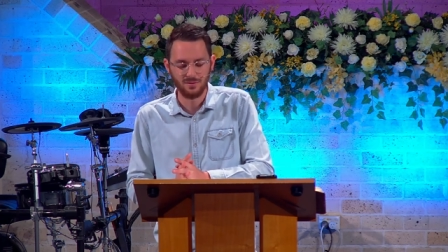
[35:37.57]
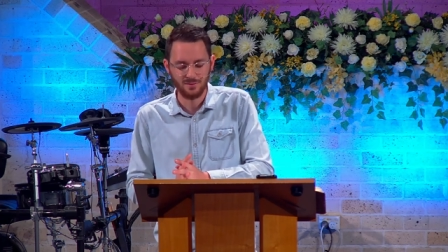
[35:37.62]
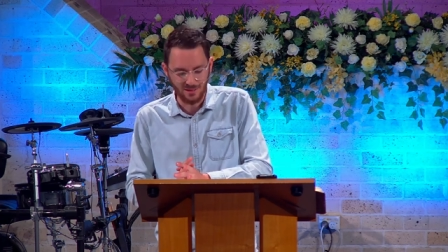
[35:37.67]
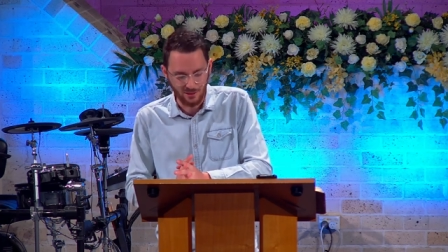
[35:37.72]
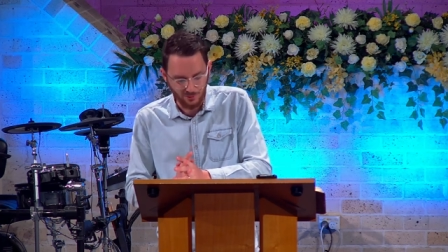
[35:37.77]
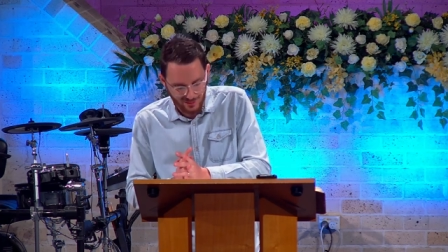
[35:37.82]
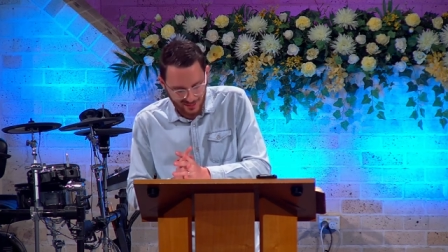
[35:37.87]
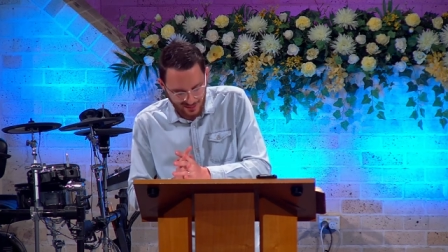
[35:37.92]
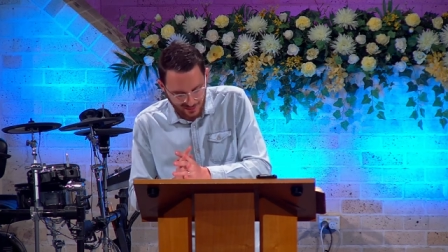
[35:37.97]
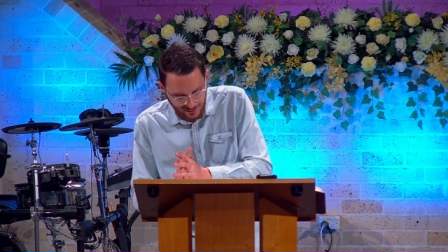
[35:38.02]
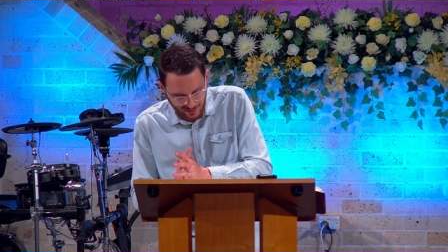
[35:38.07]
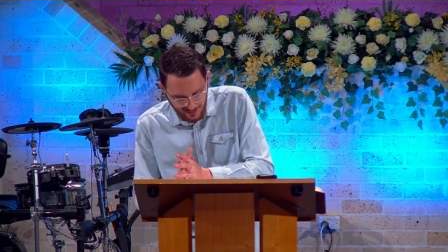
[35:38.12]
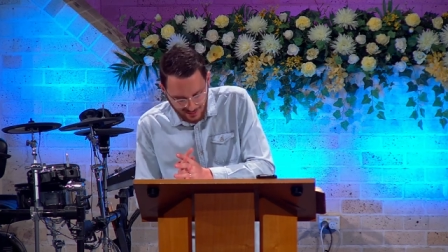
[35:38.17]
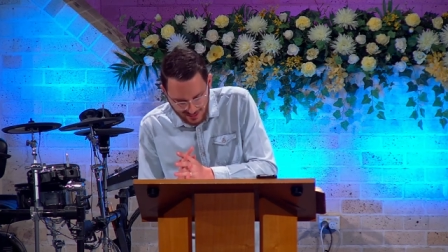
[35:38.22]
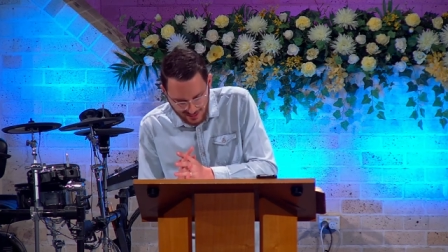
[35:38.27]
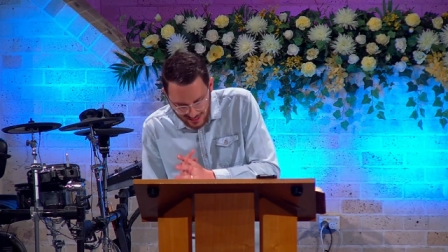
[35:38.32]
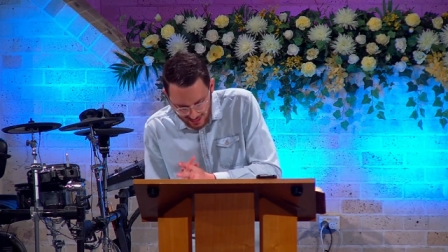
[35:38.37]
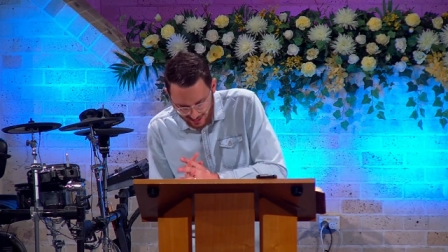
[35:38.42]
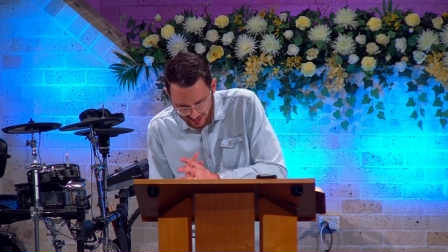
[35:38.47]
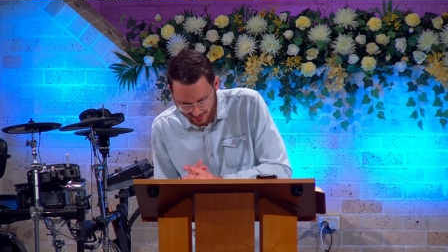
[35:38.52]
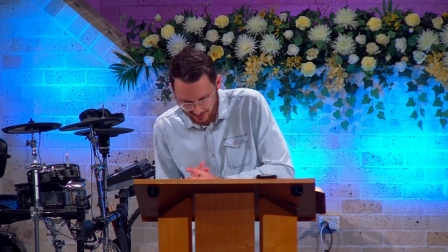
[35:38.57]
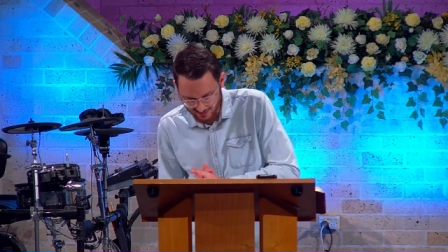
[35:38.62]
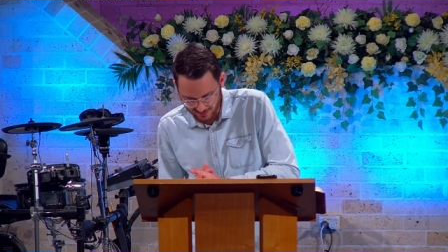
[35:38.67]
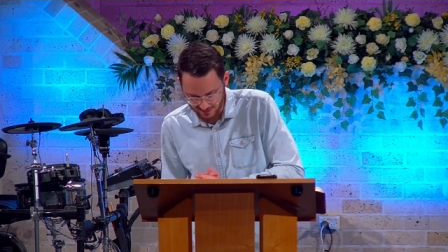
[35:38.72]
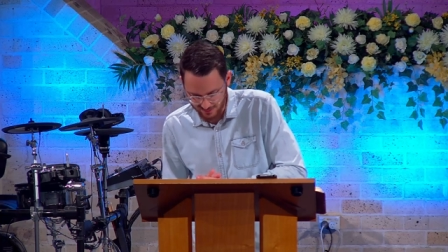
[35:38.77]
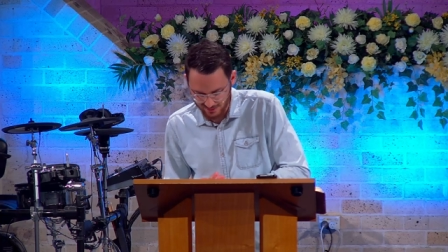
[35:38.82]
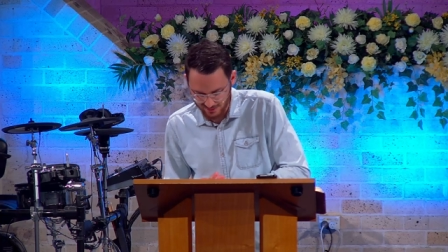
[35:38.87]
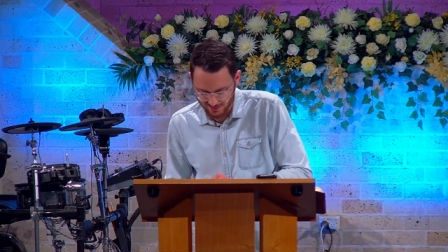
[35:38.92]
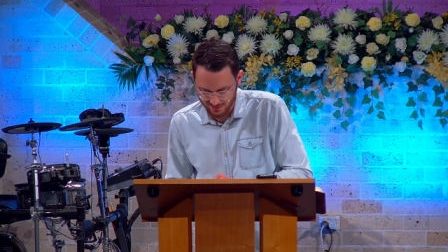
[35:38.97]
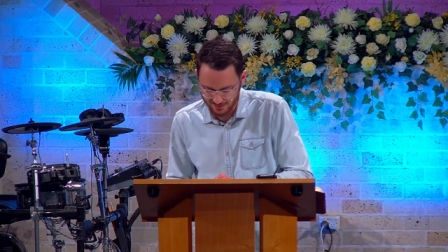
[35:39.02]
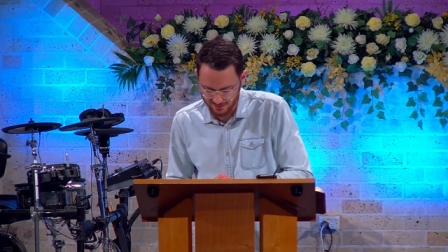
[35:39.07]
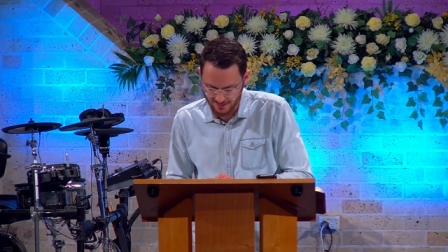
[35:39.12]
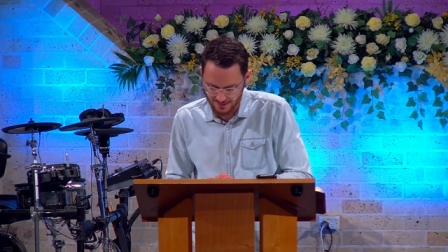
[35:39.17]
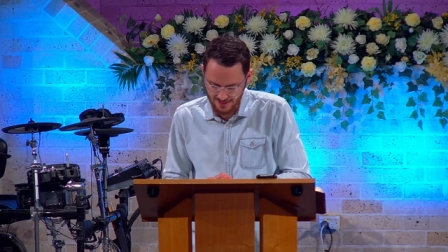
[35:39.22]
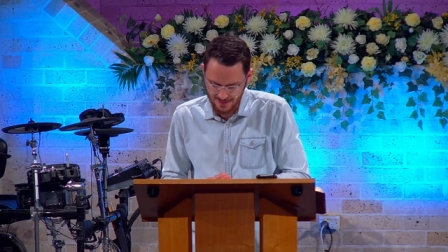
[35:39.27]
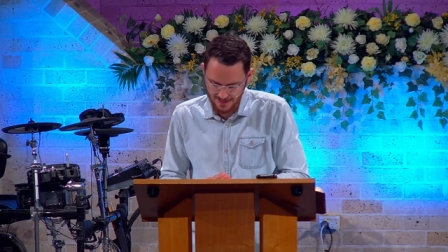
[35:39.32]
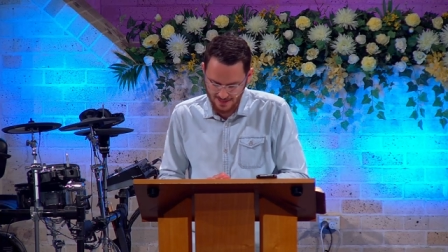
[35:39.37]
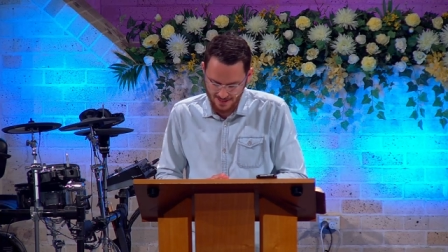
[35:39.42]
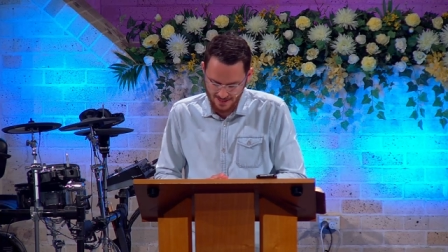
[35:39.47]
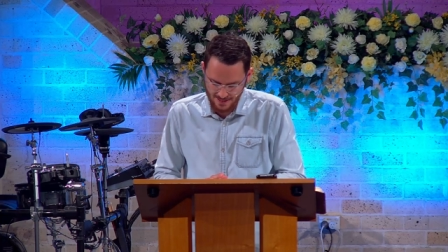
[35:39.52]
They're in darkness.
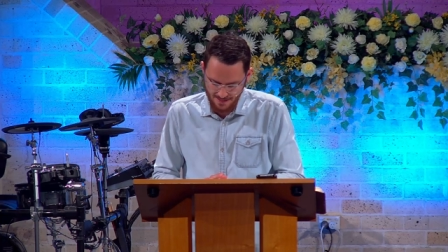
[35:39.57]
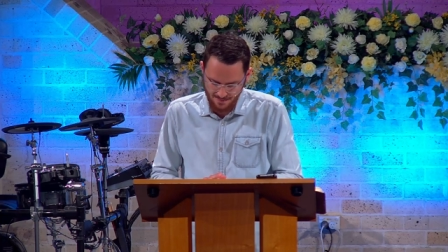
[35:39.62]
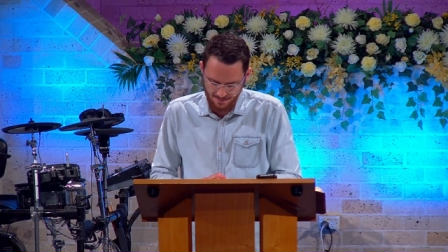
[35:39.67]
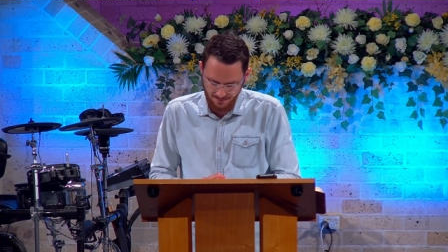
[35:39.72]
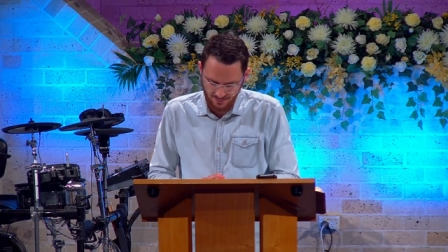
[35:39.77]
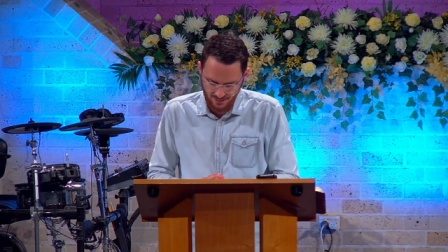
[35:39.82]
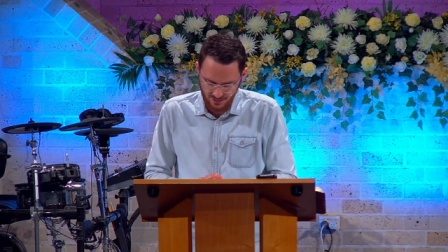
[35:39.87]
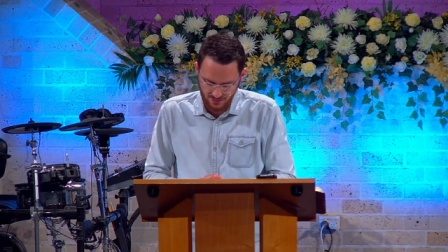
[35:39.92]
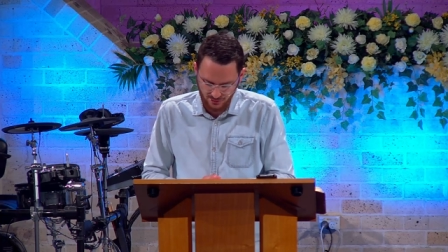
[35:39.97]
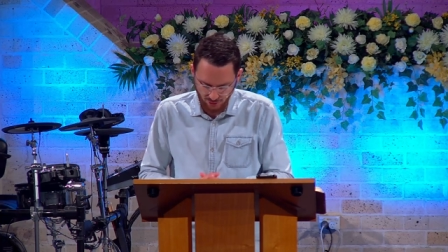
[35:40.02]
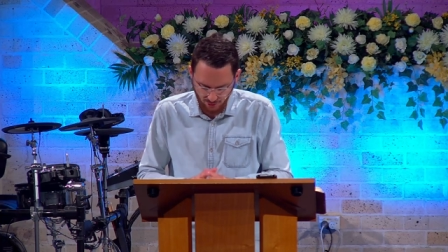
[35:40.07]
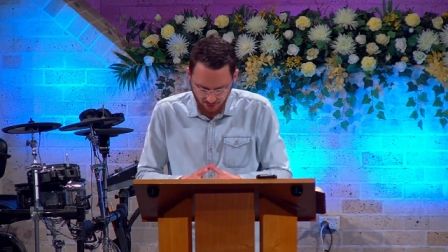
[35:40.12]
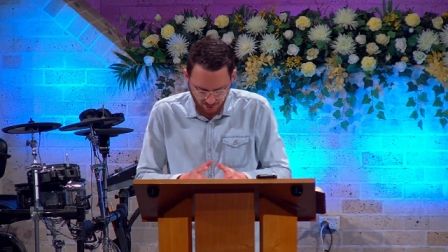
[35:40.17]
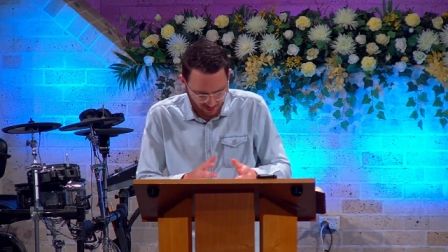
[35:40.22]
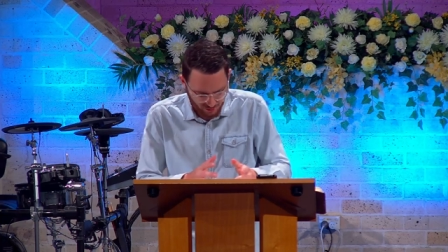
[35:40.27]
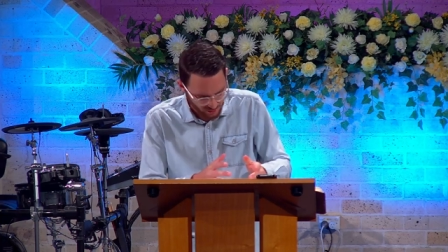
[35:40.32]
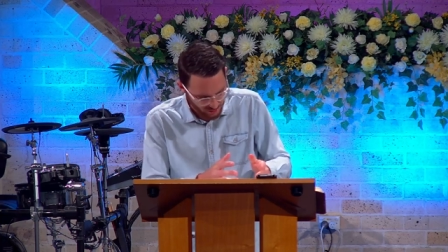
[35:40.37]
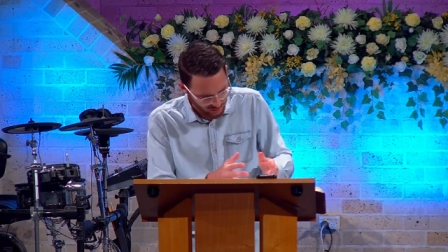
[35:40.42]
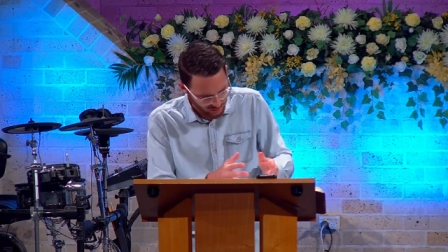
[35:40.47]
So